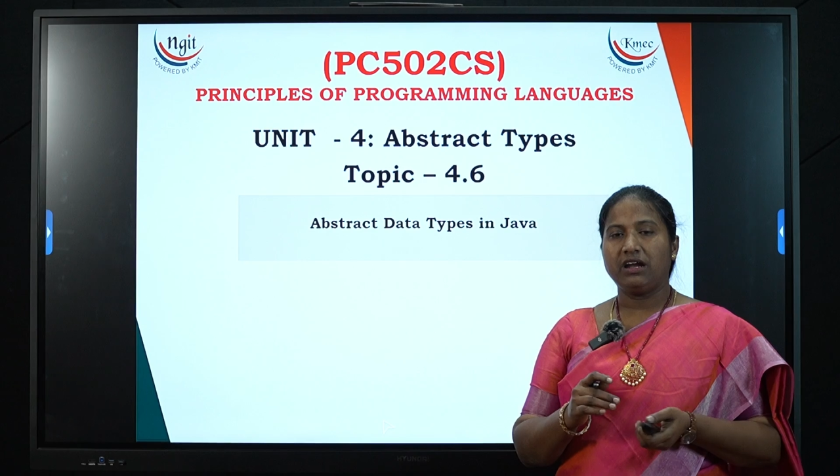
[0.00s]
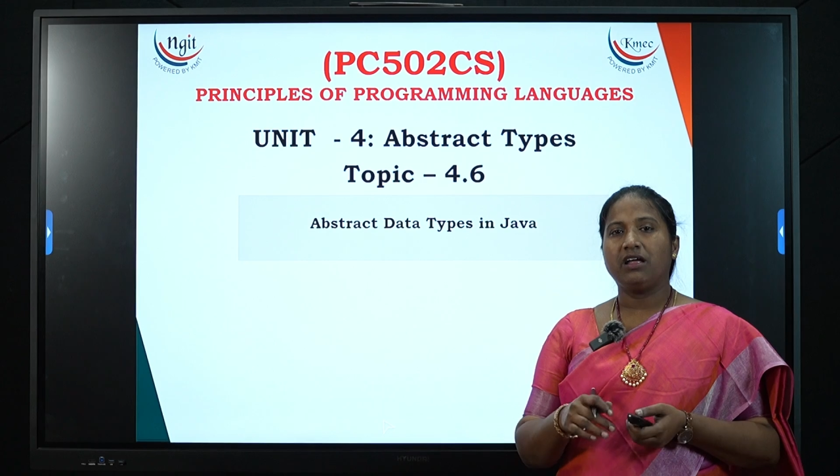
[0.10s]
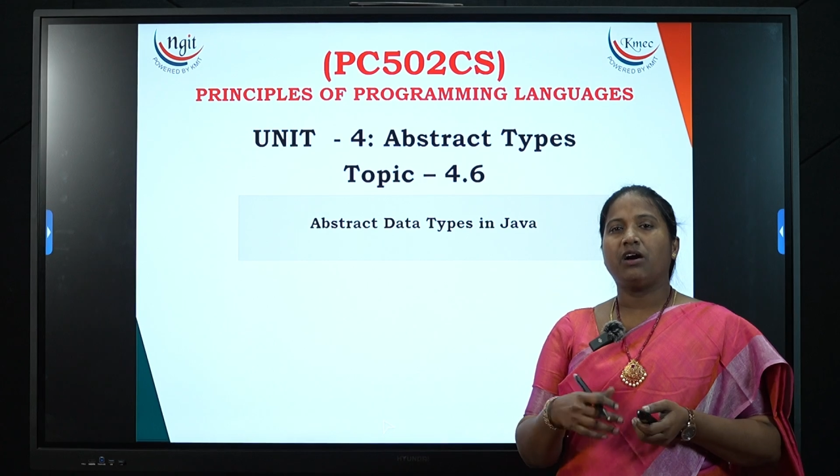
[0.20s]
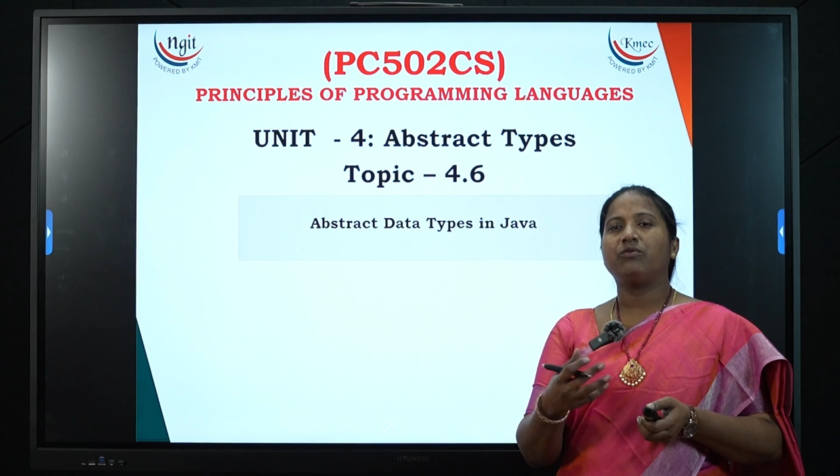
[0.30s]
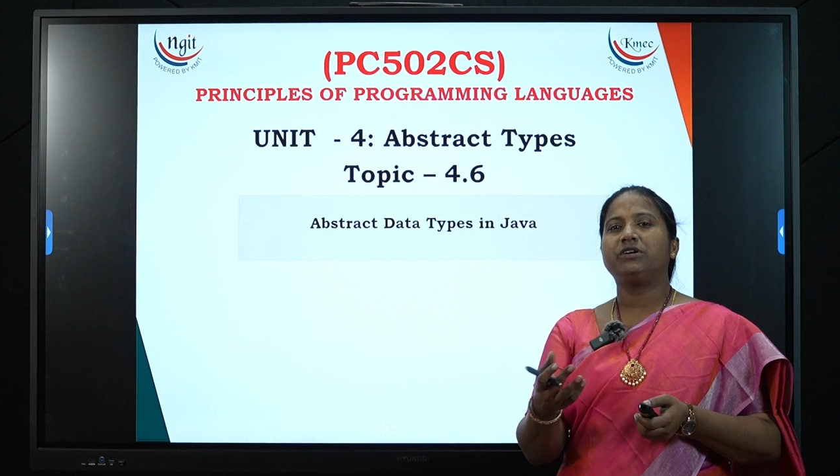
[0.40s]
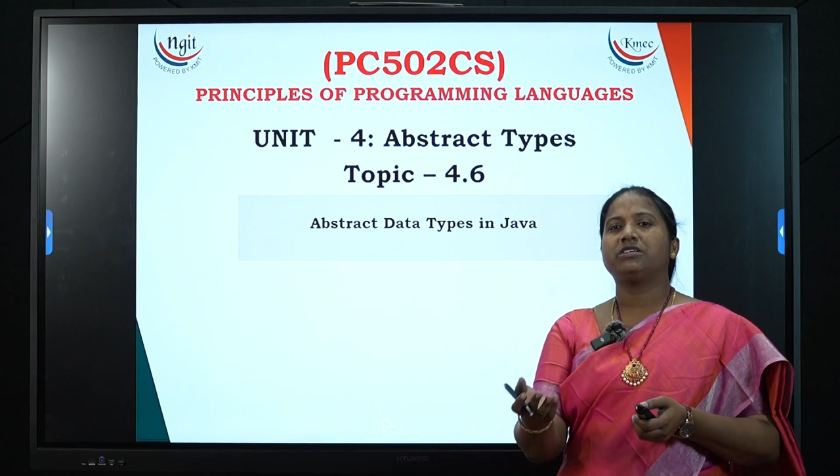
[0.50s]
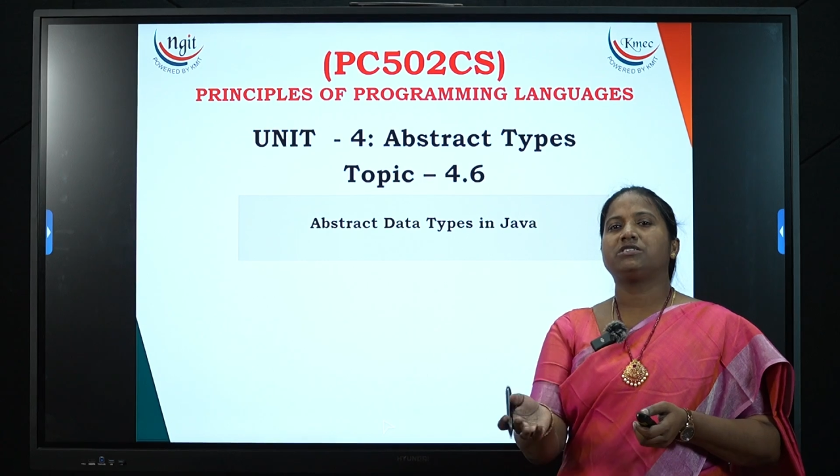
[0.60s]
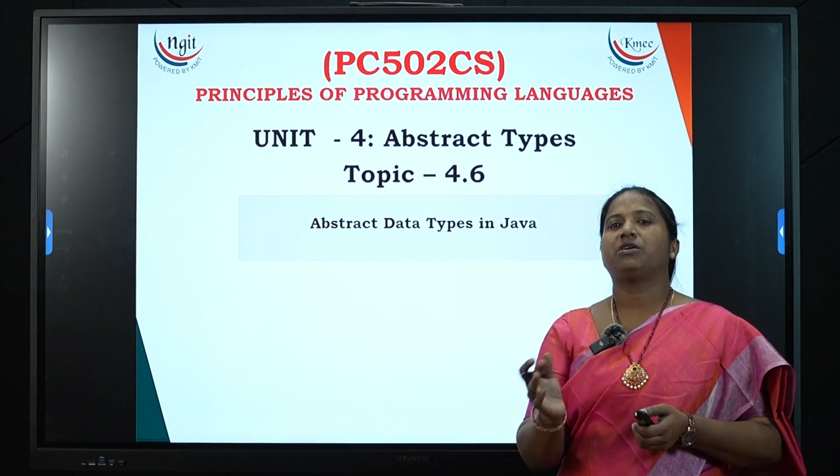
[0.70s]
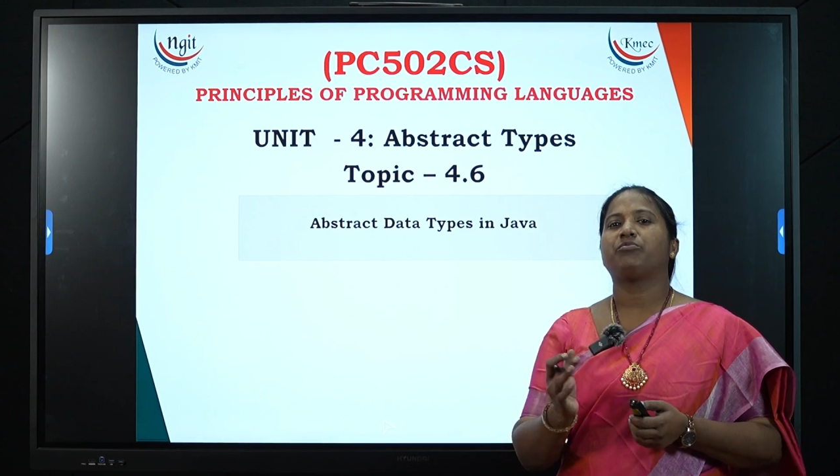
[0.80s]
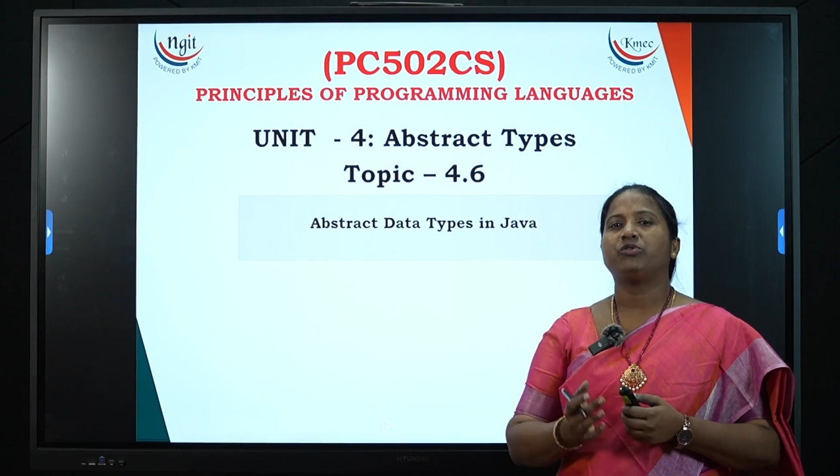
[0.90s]
and how it is
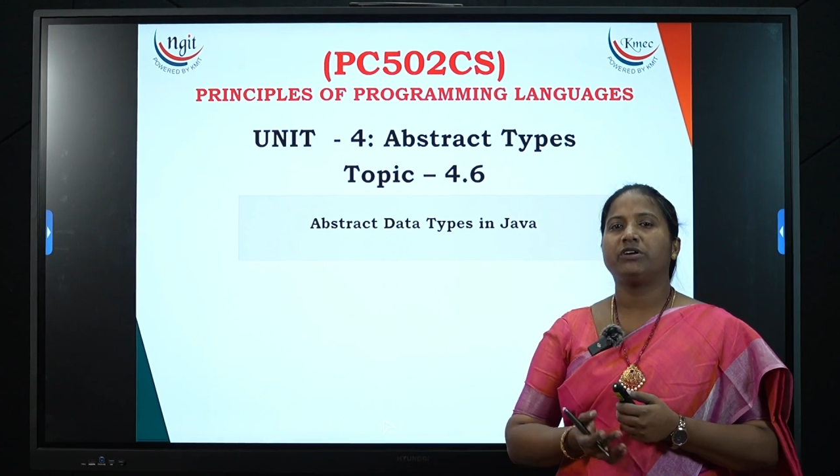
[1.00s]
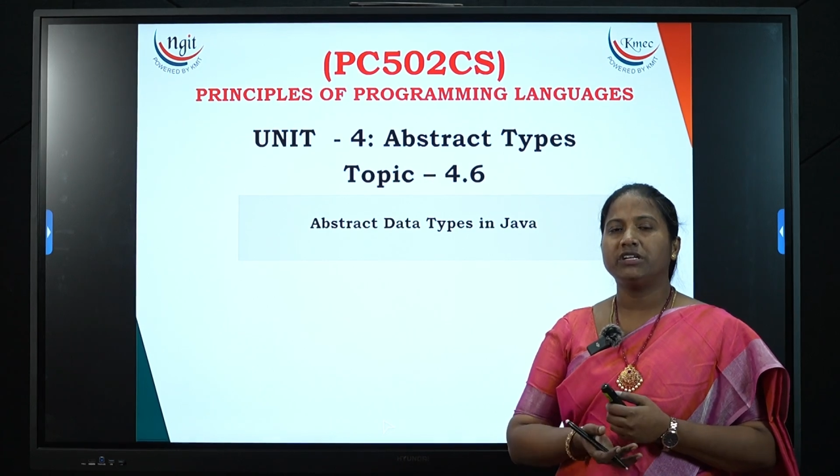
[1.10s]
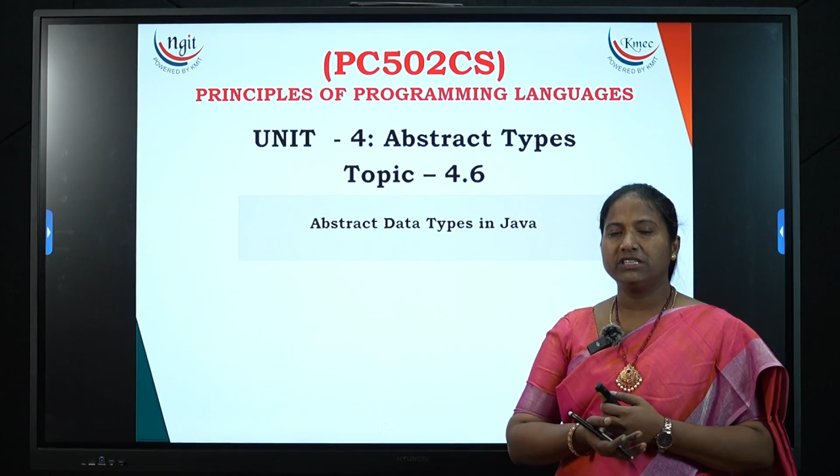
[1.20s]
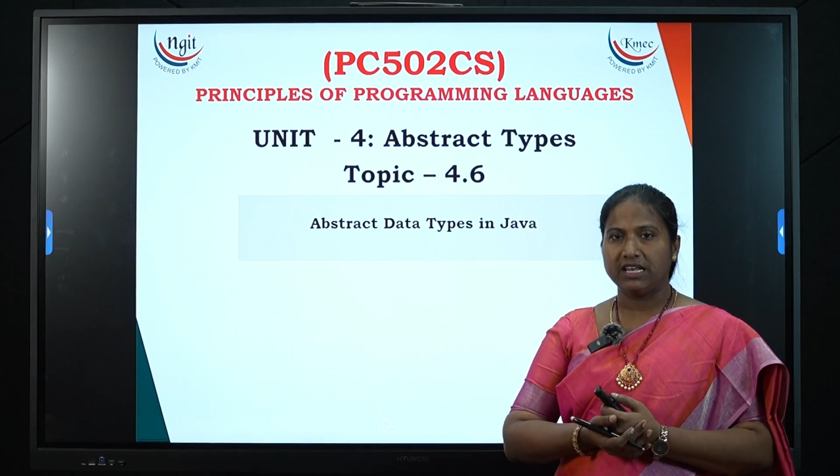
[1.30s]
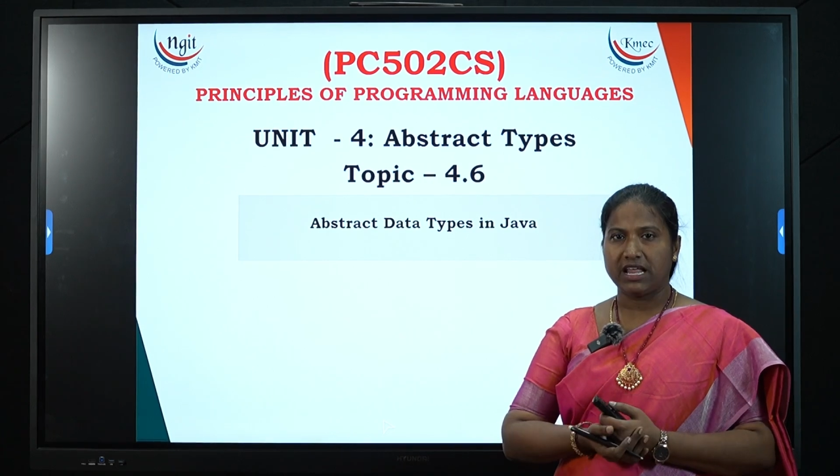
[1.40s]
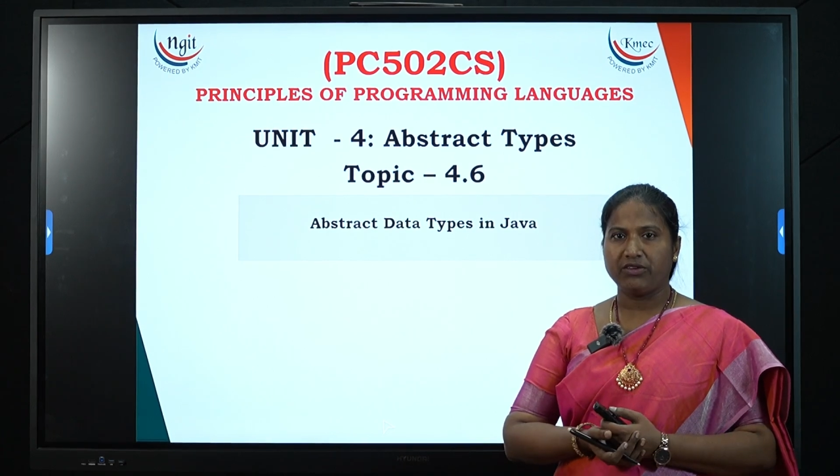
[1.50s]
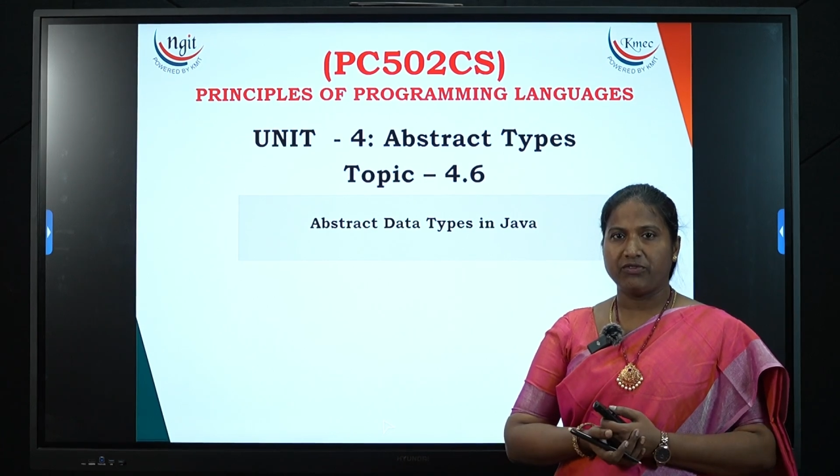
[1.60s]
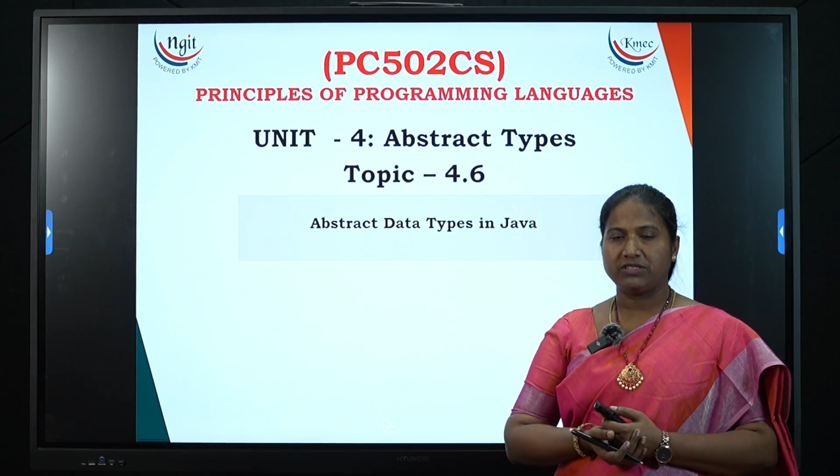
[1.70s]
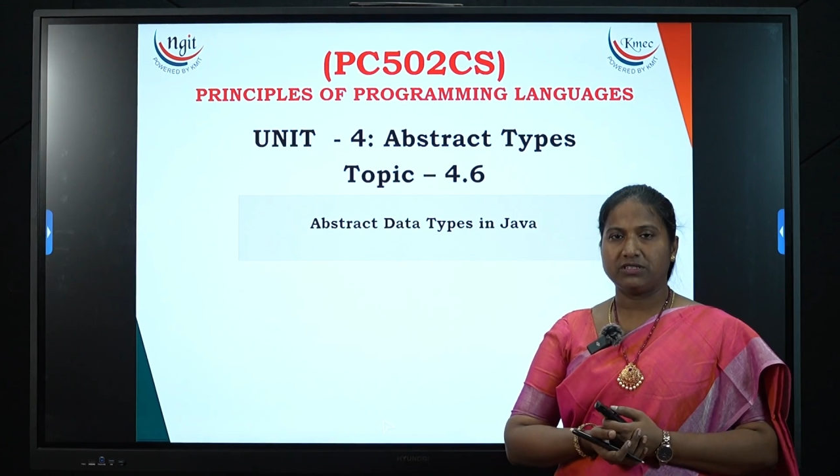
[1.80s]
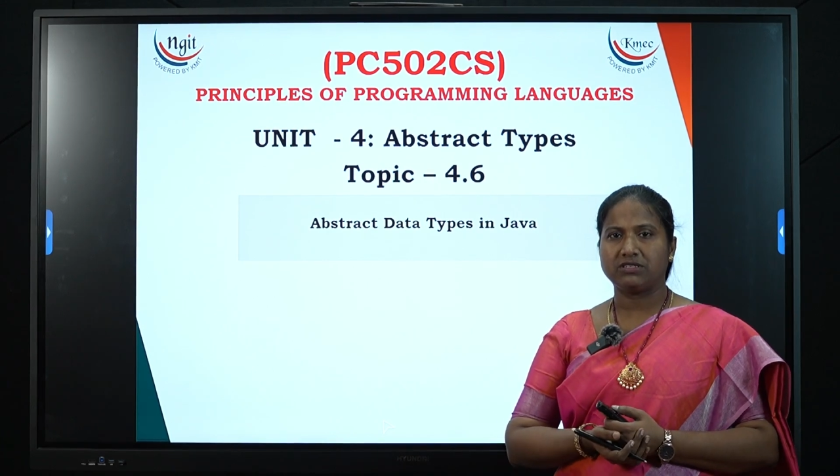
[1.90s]
supported in the
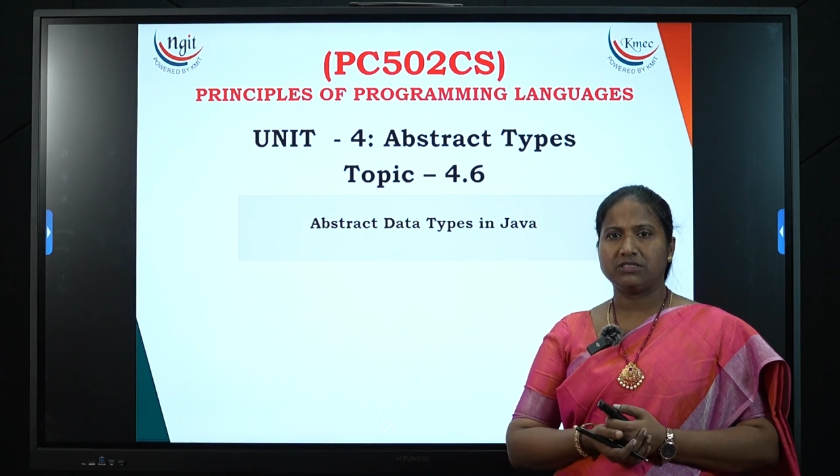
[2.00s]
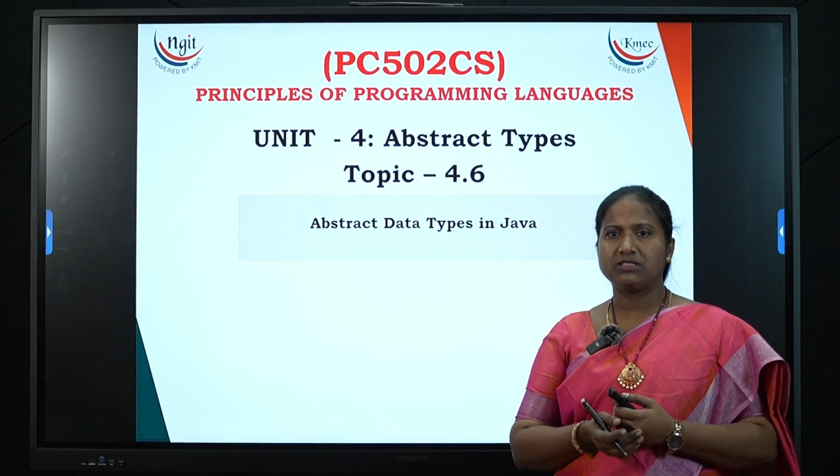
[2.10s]
languages.